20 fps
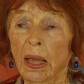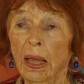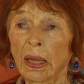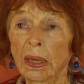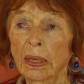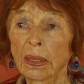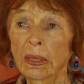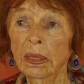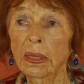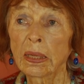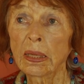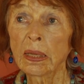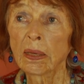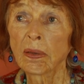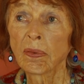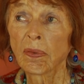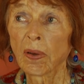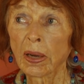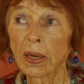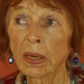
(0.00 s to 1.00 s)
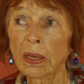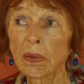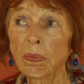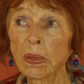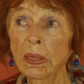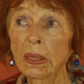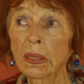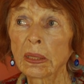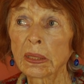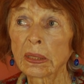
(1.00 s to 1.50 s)
and he invited
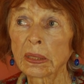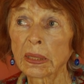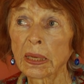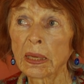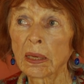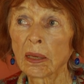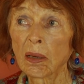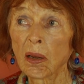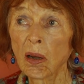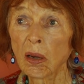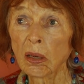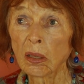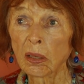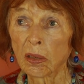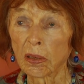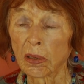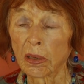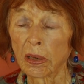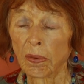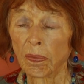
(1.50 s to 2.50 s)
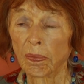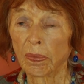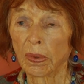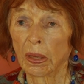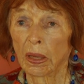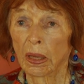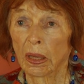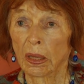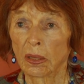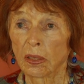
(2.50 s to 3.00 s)
me to stay longer.
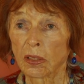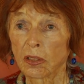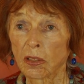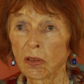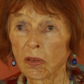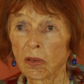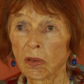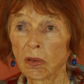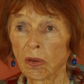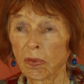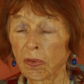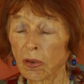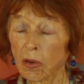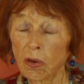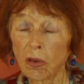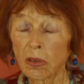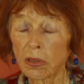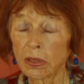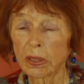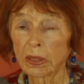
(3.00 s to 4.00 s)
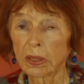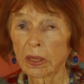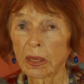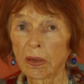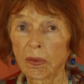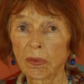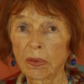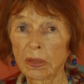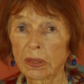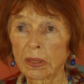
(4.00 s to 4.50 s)
So of course
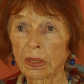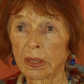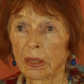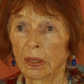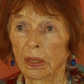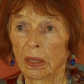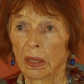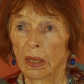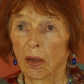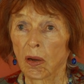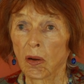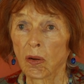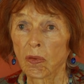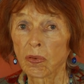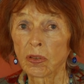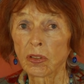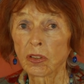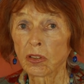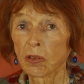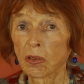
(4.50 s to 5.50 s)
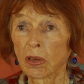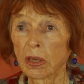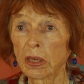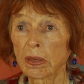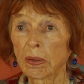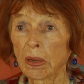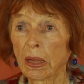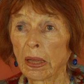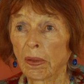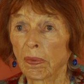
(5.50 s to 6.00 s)
I was
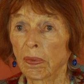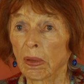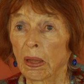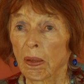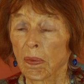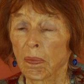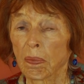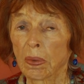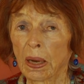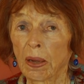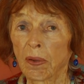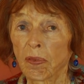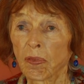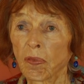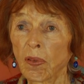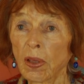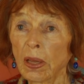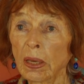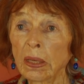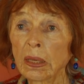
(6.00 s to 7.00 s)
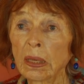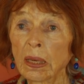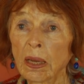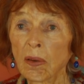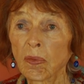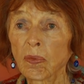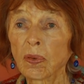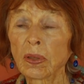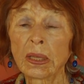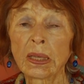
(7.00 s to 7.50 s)
overjoyed. But I fell in
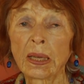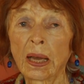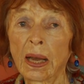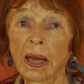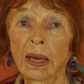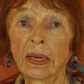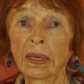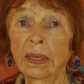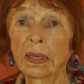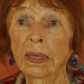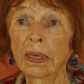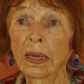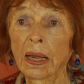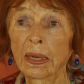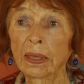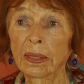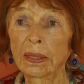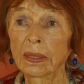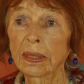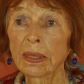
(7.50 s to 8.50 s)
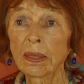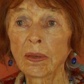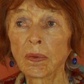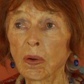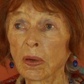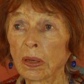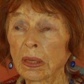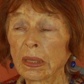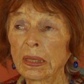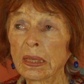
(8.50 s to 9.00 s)
love with the island and I
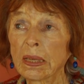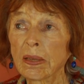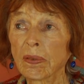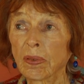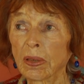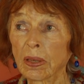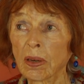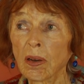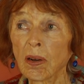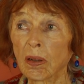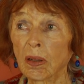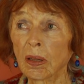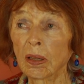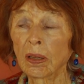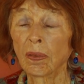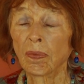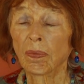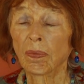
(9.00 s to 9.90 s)
didn't want to leave at all.